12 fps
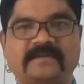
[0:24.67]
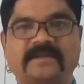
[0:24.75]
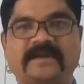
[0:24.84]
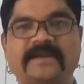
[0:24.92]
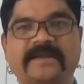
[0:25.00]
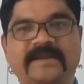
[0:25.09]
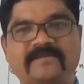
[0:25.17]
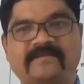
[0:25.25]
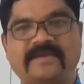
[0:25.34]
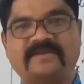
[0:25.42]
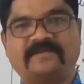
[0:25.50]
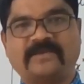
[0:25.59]
the
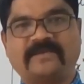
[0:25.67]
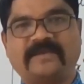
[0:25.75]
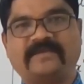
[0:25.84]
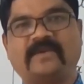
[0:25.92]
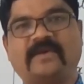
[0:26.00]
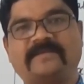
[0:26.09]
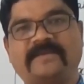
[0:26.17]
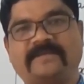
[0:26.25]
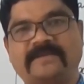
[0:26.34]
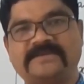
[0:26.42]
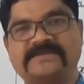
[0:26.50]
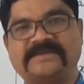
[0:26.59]
inverse process of
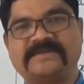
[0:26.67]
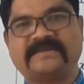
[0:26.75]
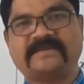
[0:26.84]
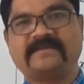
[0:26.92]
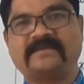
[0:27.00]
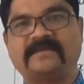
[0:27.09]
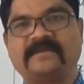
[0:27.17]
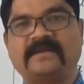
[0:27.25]
differentiation